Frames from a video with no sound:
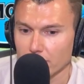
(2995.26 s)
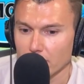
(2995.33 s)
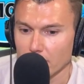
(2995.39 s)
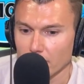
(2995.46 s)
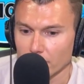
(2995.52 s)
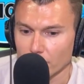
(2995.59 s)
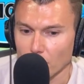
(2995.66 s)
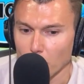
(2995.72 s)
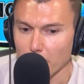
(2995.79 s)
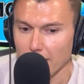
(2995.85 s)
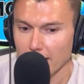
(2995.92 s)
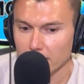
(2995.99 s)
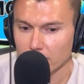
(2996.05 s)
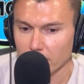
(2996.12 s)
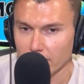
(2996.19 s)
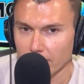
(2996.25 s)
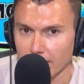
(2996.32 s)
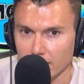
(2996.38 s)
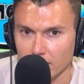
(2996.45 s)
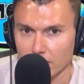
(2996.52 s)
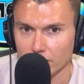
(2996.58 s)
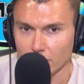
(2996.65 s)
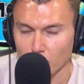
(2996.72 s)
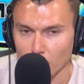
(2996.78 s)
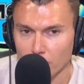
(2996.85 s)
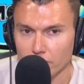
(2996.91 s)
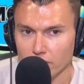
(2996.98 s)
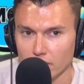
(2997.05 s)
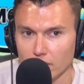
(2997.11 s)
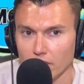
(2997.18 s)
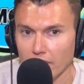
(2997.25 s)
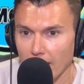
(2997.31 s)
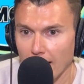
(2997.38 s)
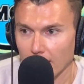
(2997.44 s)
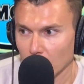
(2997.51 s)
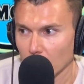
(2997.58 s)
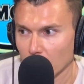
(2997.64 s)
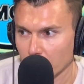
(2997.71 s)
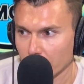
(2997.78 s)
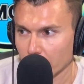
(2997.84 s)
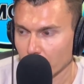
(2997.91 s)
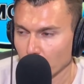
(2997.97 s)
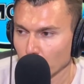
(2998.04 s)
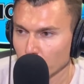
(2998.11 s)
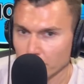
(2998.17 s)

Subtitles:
you this. Go back to that, because it wasn't that long ago.